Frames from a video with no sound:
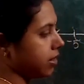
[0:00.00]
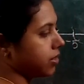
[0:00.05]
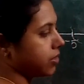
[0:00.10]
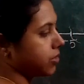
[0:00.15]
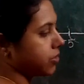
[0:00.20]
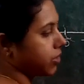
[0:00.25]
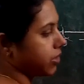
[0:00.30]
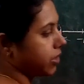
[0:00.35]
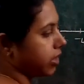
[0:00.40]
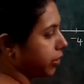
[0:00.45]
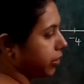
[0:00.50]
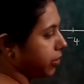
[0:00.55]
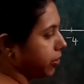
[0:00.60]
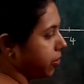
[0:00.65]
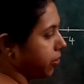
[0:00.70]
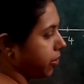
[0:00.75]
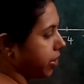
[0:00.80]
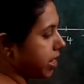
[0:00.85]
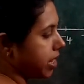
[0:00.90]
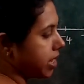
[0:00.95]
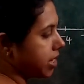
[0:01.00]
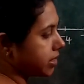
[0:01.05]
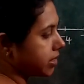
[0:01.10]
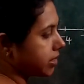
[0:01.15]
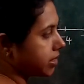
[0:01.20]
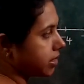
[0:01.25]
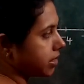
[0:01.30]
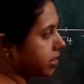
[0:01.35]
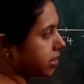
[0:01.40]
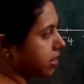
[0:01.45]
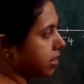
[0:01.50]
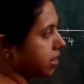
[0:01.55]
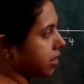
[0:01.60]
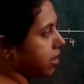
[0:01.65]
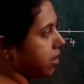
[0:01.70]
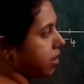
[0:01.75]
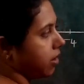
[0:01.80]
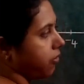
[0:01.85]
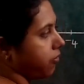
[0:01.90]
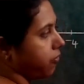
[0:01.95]
So the Q is
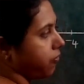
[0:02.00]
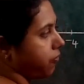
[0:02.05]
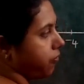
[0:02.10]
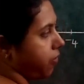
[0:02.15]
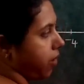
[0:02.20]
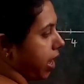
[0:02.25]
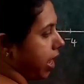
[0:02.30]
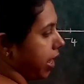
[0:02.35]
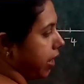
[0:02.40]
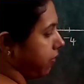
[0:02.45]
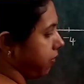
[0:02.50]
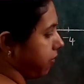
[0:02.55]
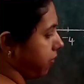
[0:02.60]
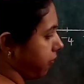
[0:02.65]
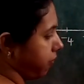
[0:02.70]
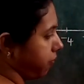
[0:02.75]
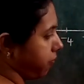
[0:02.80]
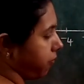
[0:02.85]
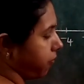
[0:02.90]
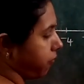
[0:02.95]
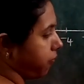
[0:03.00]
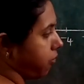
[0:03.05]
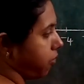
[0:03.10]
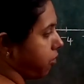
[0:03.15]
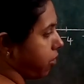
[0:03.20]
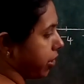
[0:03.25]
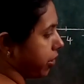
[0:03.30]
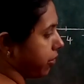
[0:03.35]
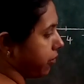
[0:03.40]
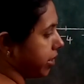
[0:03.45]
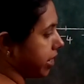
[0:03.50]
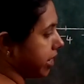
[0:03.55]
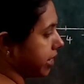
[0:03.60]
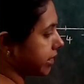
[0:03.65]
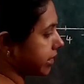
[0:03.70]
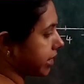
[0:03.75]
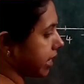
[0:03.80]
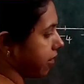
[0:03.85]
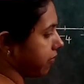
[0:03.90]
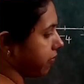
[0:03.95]
4
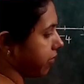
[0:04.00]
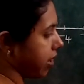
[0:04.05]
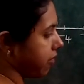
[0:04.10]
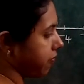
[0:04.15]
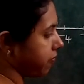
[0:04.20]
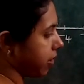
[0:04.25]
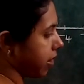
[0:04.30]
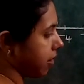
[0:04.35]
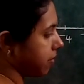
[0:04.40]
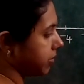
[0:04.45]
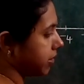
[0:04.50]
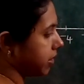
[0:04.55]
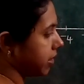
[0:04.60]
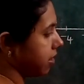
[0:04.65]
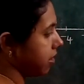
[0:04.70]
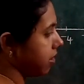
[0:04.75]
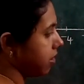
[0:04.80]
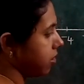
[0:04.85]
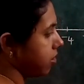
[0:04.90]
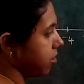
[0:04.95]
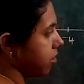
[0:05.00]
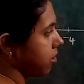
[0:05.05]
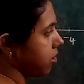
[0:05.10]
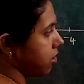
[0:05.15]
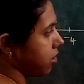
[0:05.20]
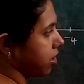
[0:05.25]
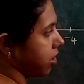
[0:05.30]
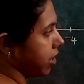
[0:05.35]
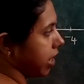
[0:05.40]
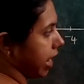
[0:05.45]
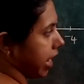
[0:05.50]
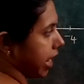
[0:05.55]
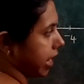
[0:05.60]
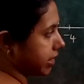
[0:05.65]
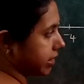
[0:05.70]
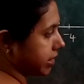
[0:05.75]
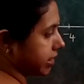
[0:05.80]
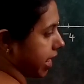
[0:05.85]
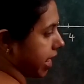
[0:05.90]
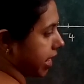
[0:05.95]
units away from the
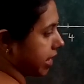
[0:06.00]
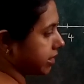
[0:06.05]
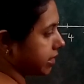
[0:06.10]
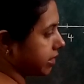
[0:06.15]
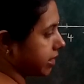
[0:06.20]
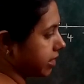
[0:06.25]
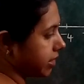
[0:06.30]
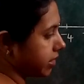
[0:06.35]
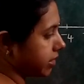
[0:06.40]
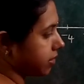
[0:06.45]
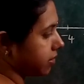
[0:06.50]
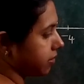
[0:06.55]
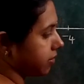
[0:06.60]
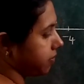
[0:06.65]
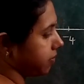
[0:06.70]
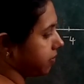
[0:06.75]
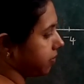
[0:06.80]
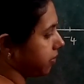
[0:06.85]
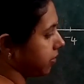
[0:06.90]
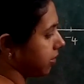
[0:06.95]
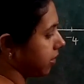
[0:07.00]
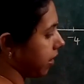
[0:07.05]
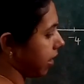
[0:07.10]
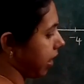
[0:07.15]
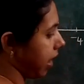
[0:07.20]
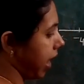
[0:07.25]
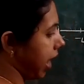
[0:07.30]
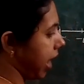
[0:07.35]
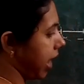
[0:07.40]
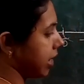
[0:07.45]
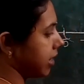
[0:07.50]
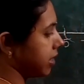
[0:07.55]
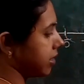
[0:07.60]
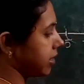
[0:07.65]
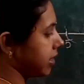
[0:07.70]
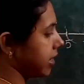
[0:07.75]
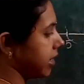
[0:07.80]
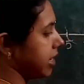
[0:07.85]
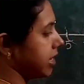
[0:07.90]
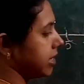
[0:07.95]
x-axis, and
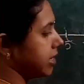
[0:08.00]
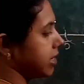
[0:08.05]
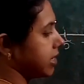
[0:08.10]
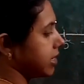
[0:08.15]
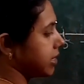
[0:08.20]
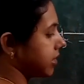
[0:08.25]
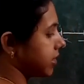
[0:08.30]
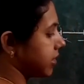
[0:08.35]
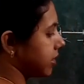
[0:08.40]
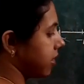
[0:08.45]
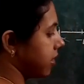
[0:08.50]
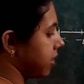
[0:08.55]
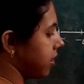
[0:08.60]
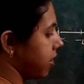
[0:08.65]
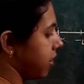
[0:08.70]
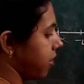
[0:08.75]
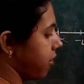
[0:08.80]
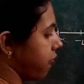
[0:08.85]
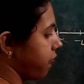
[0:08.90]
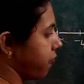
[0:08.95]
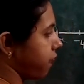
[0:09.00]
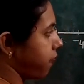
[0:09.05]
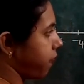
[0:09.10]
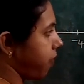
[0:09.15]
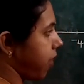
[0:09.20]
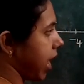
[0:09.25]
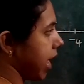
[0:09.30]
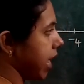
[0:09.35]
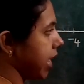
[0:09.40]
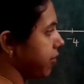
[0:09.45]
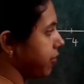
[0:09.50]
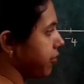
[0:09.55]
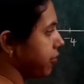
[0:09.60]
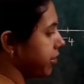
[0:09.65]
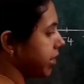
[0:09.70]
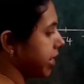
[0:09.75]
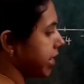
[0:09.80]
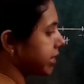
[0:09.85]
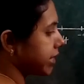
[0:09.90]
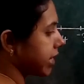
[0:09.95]
it is 5
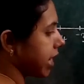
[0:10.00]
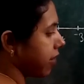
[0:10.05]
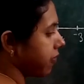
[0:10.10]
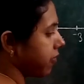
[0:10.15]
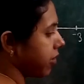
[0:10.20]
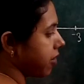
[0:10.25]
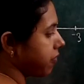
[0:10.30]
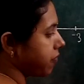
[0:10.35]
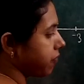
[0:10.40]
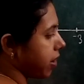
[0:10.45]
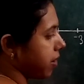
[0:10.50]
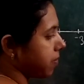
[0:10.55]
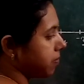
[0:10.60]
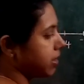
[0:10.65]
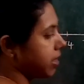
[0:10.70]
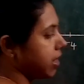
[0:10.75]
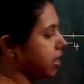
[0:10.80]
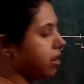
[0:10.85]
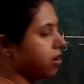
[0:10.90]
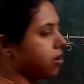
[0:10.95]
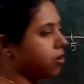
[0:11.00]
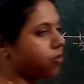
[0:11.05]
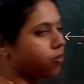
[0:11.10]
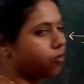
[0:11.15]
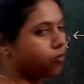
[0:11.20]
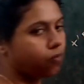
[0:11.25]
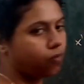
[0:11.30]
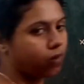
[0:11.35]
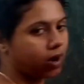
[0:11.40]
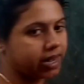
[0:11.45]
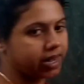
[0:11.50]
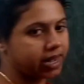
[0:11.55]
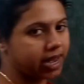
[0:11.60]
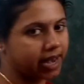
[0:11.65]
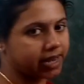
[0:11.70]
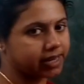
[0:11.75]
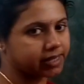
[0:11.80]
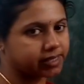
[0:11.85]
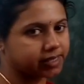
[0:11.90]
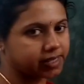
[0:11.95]
units away from the
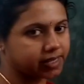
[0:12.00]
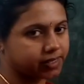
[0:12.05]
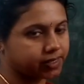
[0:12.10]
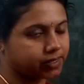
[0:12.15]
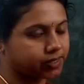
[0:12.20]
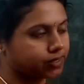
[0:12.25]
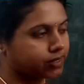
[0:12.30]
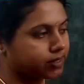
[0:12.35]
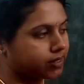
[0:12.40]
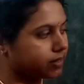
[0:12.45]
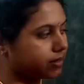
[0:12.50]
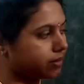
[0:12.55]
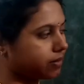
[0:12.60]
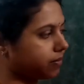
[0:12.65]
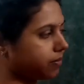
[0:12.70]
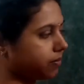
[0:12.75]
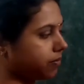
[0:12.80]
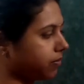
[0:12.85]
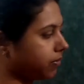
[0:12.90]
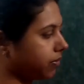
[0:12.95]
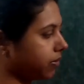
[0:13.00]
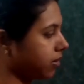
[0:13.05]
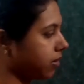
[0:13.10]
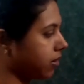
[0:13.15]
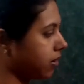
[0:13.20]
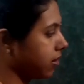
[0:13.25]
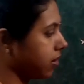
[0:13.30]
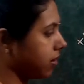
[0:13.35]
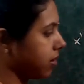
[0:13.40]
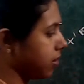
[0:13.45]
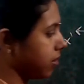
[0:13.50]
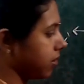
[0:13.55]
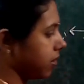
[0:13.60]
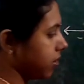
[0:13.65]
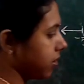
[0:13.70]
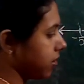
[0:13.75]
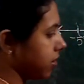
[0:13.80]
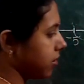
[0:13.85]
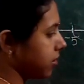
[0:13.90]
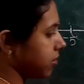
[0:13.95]
y-axis.
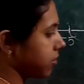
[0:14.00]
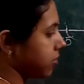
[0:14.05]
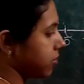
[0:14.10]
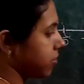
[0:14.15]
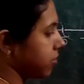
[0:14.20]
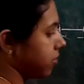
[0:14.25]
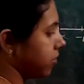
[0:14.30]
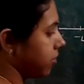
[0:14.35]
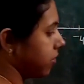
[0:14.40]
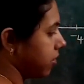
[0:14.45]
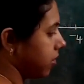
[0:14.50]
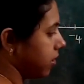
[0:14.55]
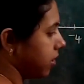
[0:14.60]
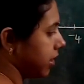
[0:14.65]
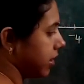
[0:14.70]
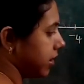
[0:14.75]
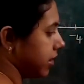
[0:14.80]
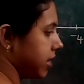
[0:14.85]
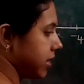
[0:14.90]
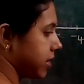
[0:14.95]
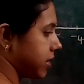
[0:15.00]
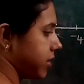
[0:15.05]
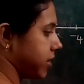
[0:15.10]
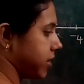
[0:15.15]
So this